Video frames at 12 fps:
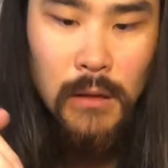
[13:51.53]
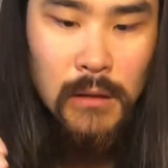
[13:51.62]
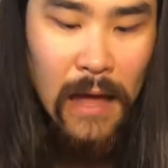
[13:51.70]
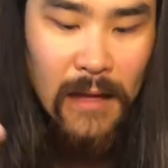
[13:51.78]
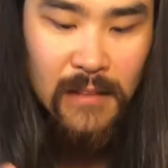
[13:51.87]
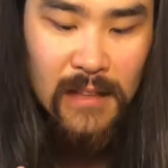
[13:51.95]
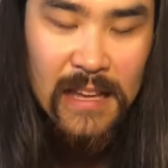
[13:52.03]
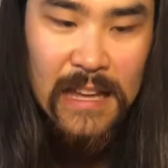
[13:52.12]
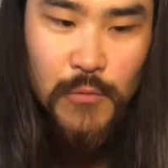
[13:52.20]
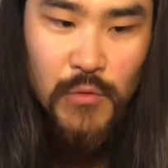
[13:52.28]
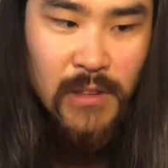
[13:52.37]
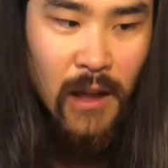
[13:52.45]
less
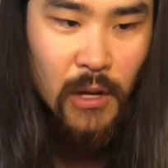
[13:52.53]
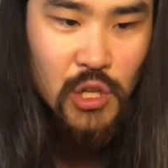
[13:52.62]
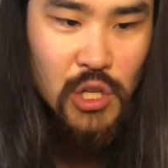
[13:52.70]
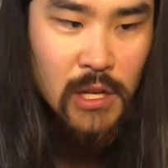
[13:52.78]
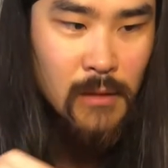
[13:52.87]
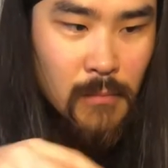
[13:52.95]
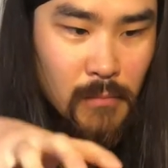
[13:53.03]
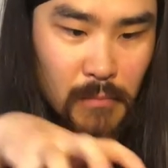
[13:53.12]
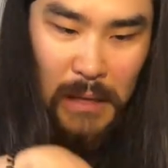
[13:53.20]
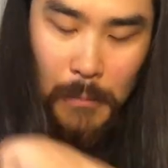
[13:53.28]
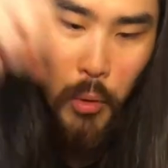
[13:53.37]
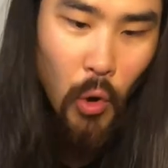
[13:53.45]
heat reduction
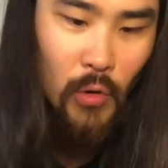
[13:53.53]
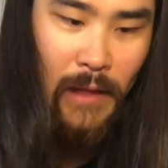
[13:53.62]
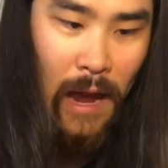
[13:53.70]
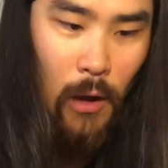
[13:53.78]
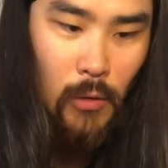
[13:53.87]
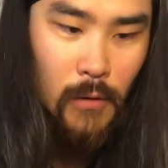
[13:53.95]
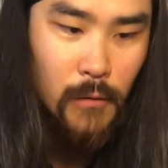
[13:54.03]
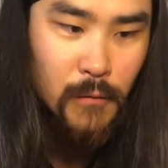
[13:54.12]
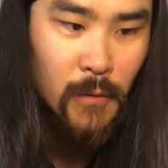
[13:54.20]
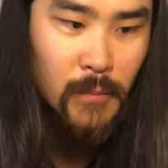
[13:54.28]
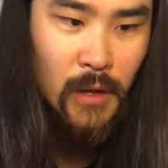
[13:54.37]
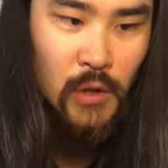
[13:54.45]
being pulled out
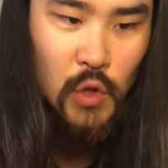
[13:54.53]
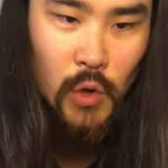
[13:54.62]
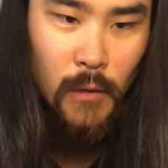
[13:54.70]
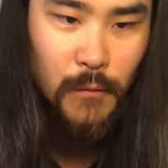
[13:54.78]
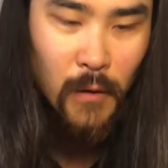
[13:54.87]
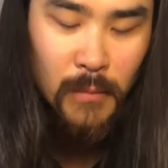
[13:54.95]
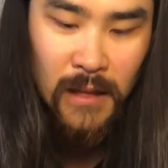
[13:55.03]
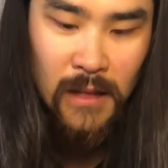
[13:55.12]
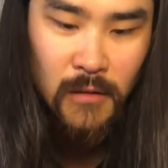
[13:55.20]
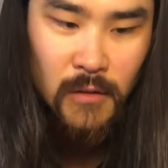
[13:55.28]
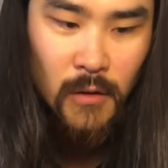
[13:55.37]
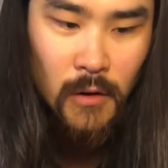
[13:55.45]
from the, from the
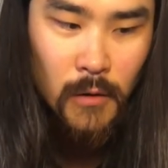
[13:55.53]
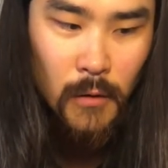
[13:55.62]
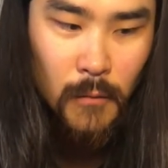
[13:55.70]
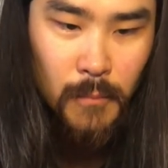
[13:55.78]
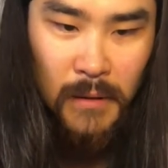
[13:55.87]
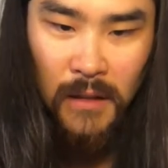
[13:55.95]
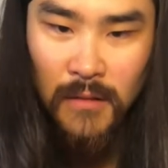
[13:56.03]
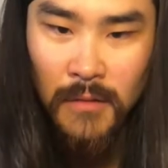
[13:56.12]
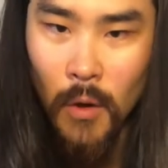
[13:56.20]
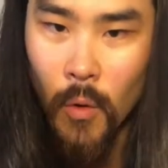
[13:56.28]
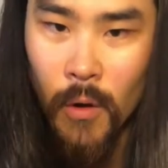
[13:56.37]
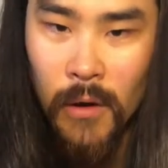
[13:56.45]
insert because of
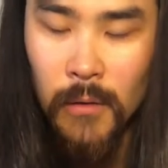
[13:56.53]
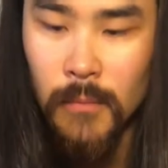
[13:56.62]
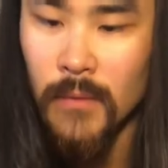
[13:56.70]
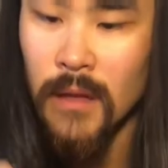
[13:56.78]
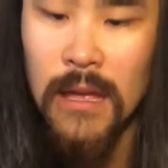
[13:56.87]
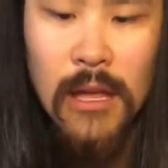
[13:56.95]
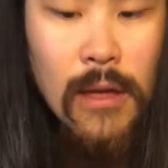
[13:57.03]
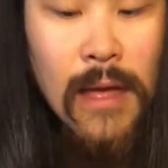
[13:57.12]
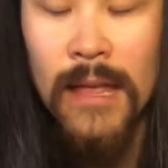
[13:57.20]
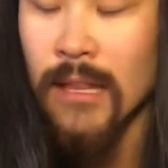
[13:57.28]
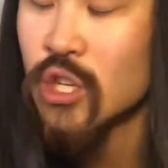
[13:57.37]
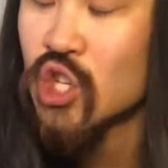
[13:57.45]
the oil,
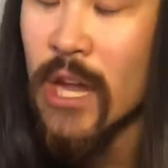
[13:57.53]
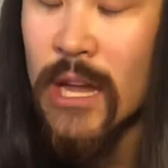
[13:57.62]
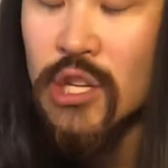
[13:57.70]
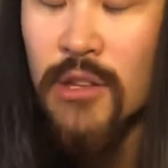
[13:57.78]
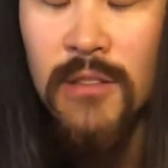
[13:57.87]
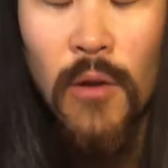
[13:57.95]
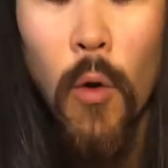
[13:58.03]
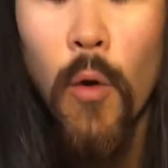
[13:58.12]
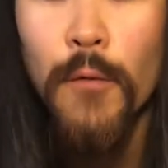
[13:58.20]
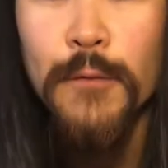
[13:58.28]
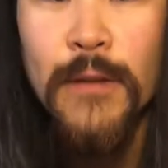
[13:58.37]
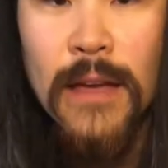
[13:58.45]
and it changes the
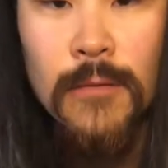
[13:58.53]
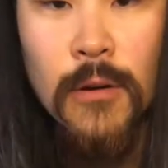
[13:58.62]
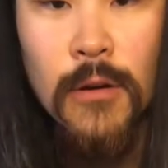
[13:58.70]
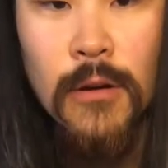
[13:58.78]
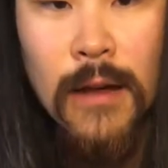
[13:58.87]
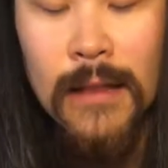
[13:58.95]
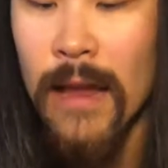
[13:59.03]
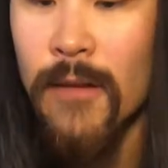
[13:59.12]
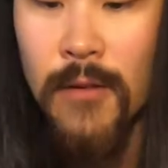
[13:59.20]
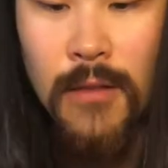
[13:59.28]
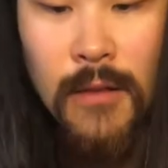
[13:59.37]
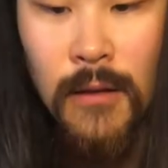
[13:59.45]
whole flavor and
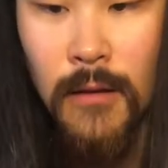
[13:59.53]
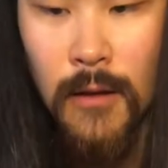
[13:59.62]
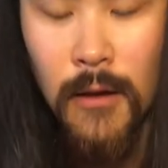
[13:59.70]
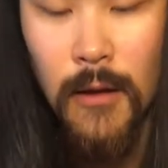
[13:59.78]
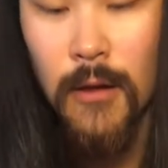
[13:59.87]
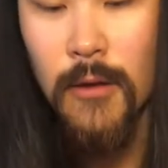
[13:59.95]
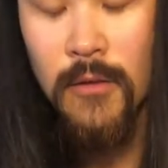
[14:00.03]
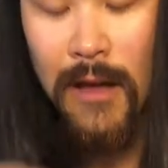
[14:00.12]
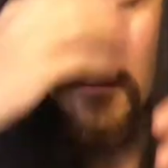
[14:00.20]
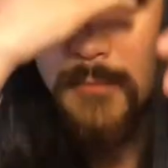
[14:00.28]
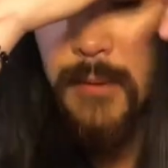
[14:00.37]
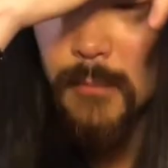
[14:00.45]
everything. So
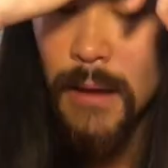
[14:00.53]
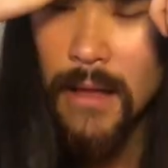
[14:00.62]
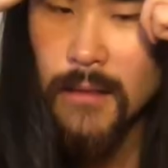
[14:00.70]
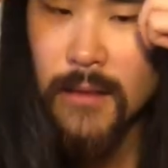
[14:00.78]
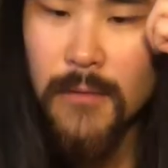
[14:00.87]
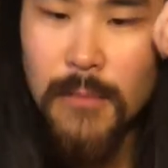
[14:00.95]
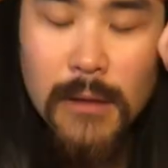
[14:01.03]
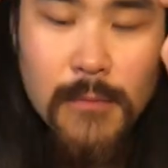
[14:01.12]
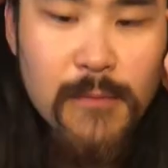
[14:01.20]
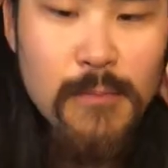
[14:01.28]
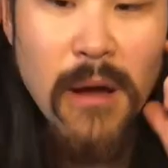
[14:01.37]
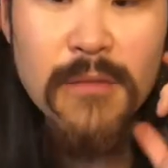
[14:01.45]
I've been mainly been
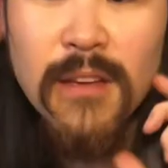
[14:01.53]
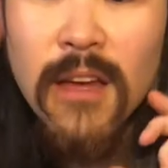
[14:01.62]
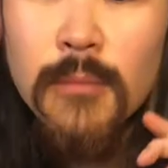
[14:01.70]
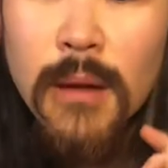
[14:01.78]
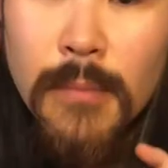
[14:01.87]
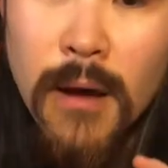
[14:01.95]
puffing out my